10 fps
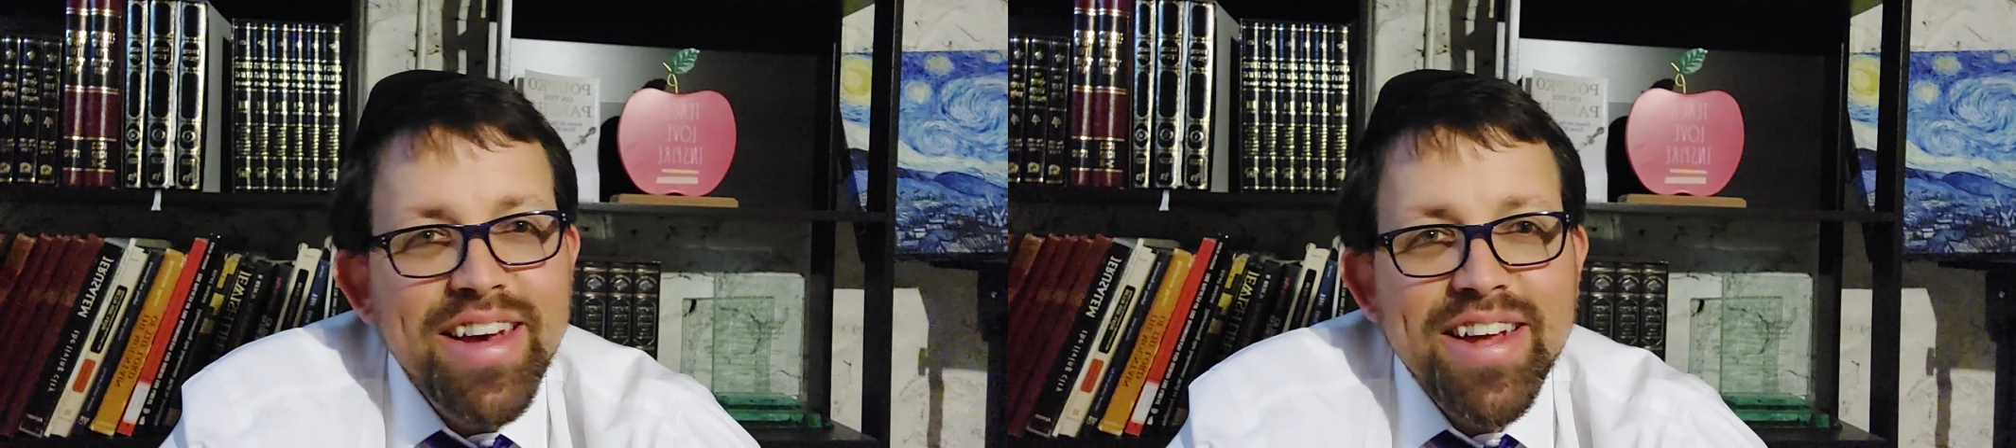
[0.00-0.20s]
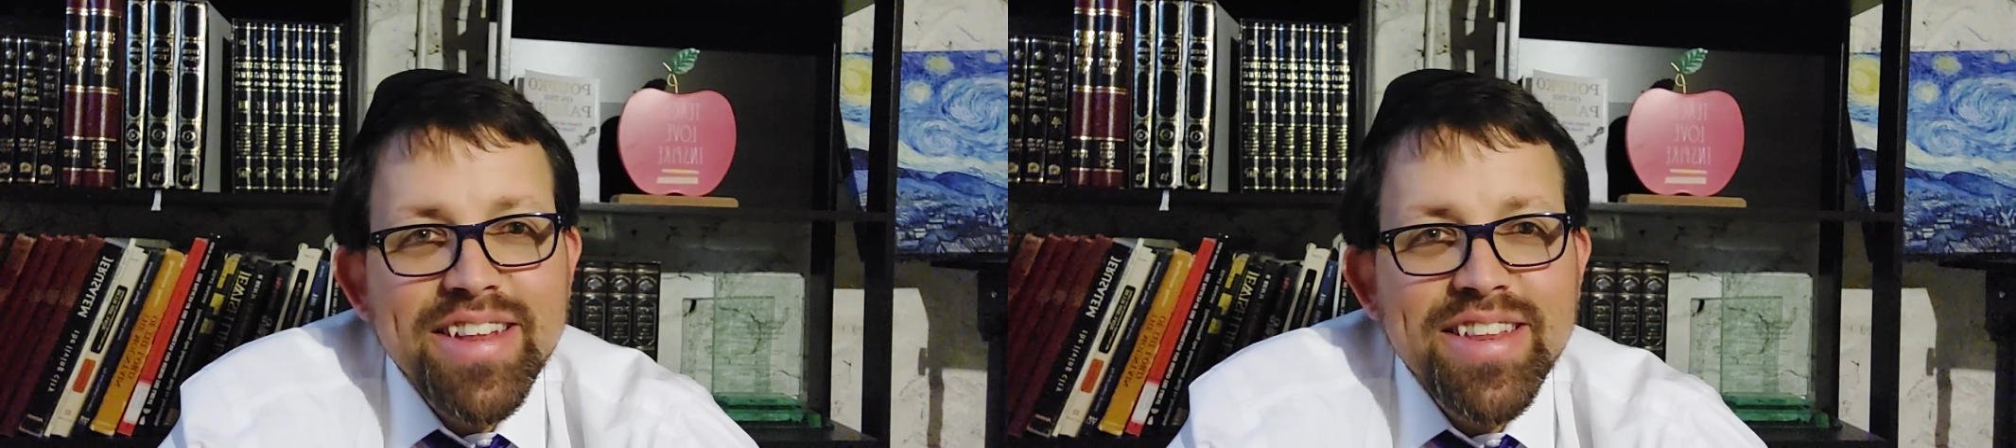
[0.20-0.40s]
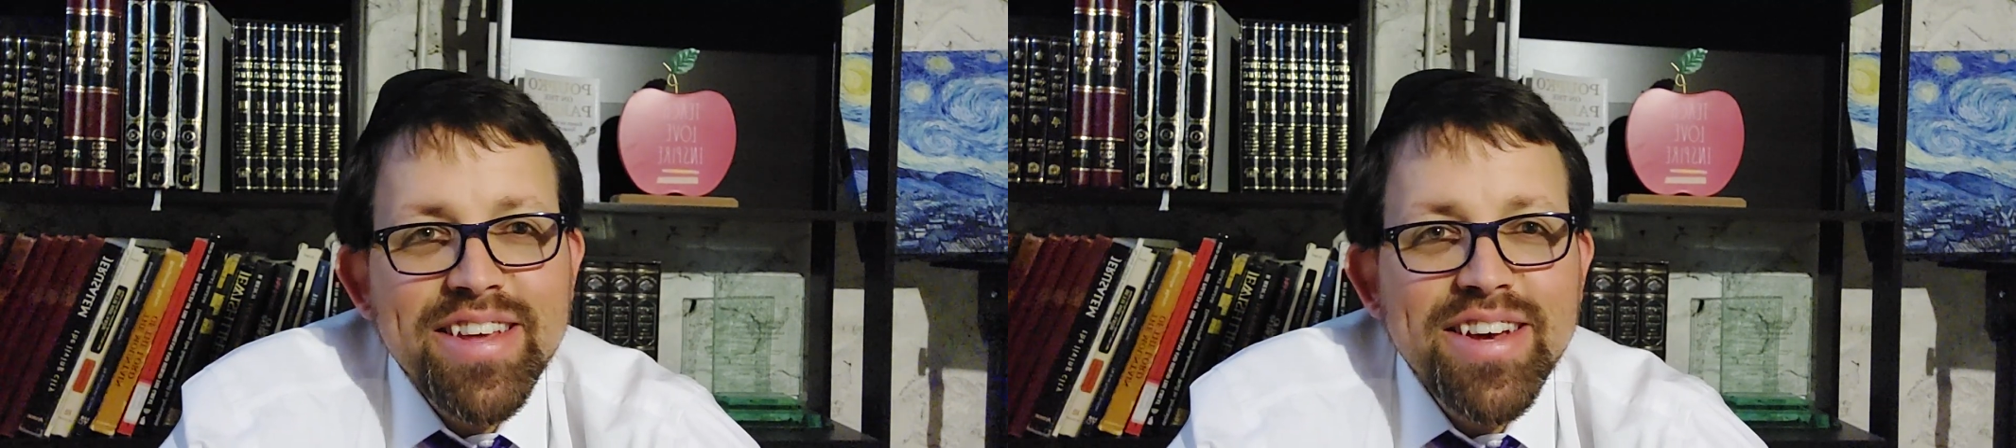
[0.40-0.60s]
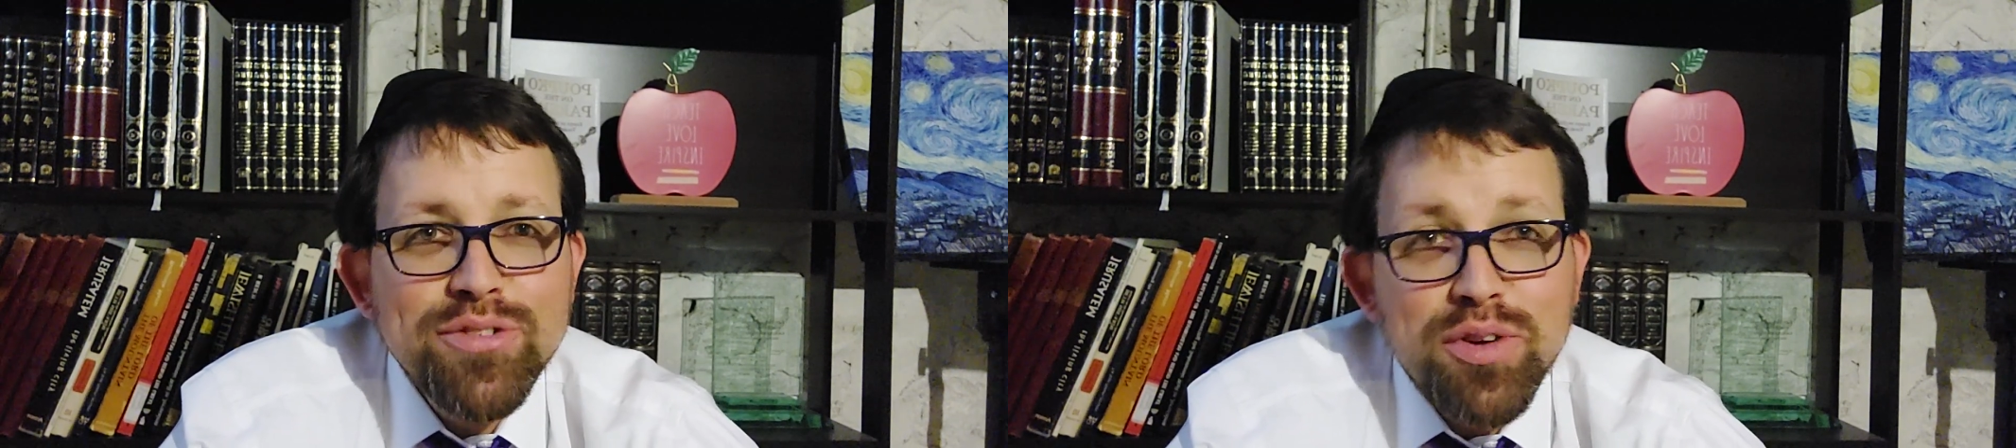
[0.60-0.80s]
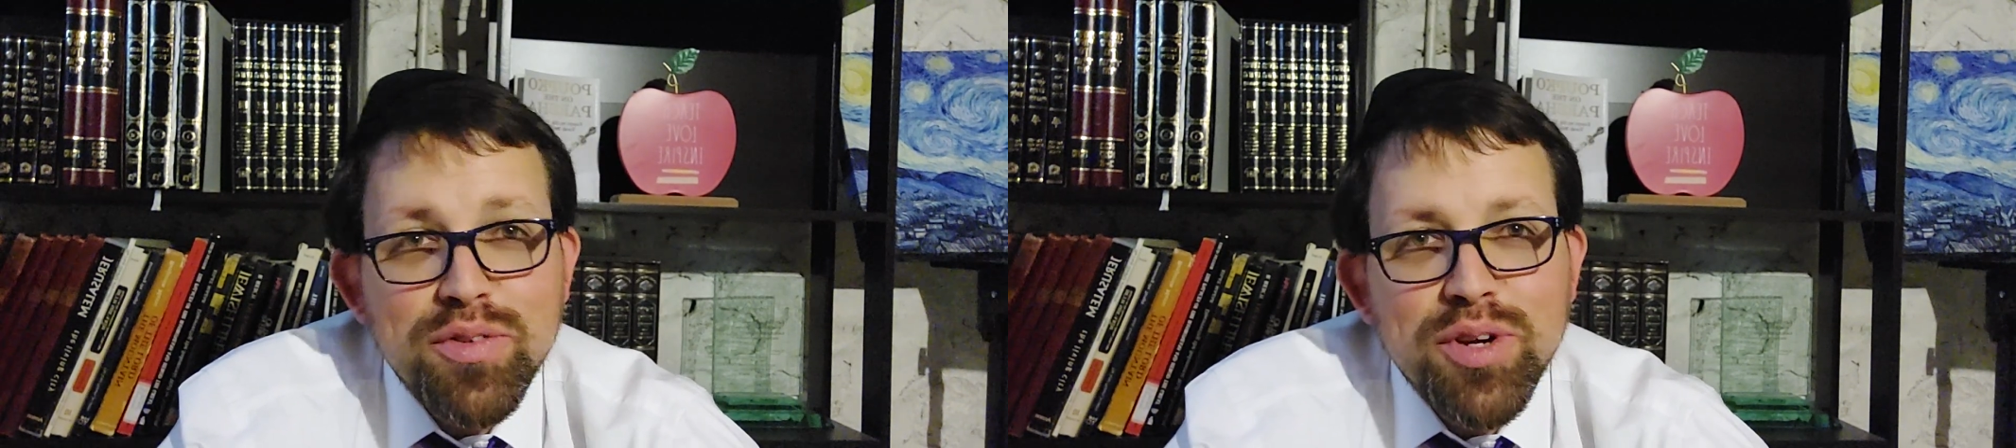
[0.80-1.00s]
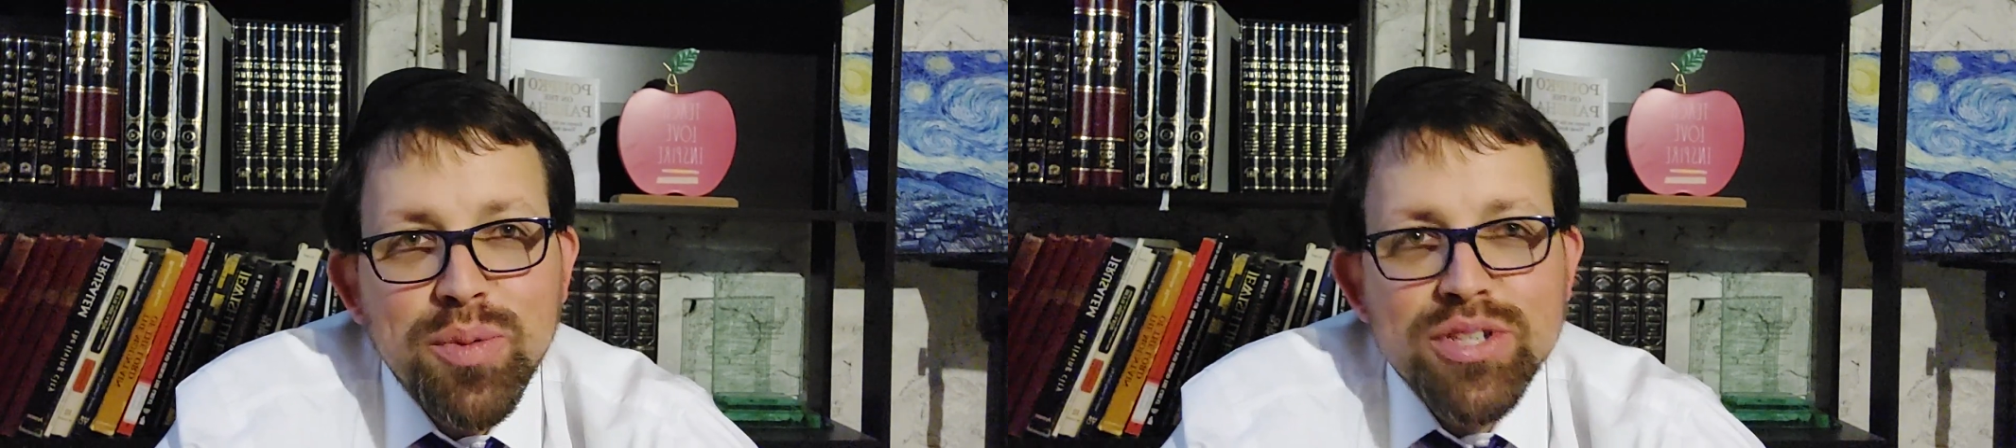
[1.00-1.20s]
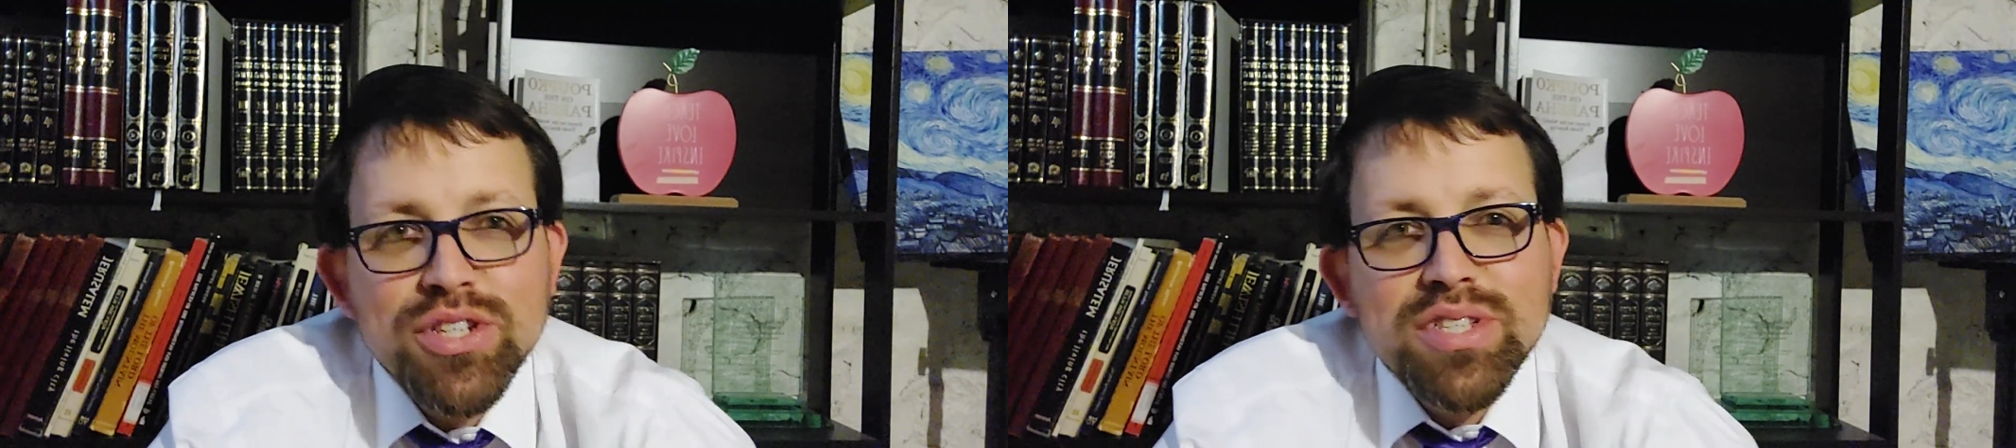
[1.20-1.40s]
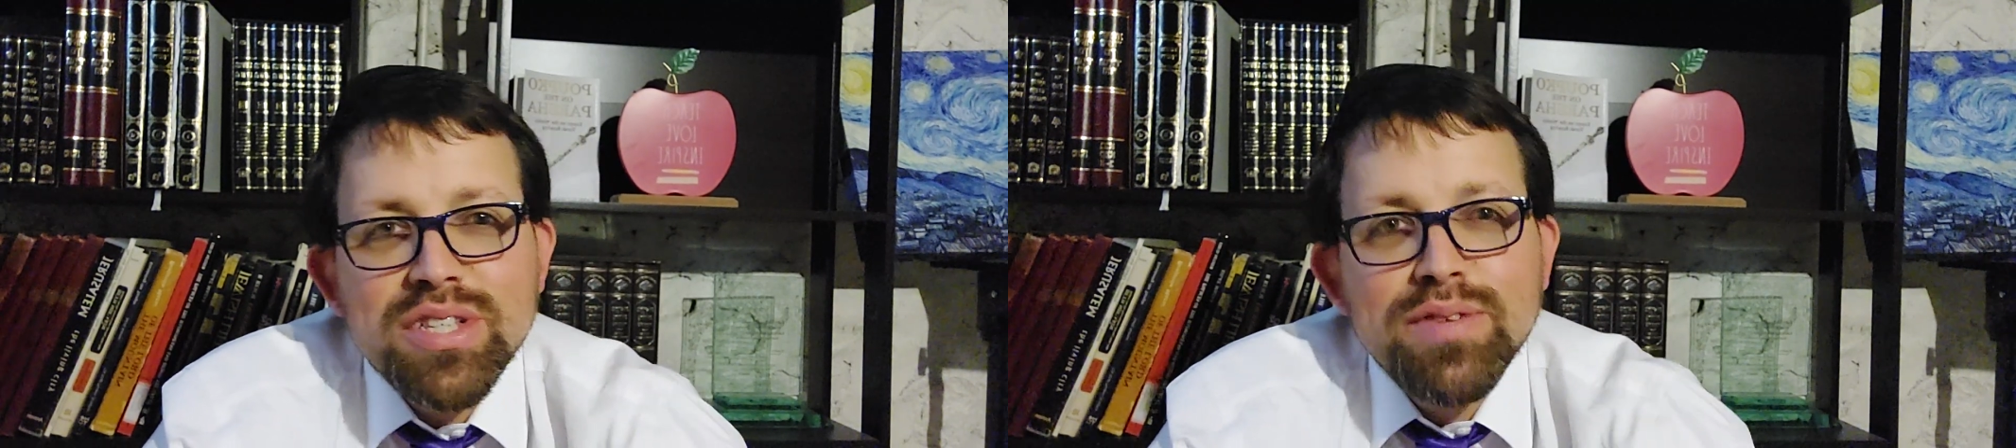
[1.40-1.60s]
And if you have any questions,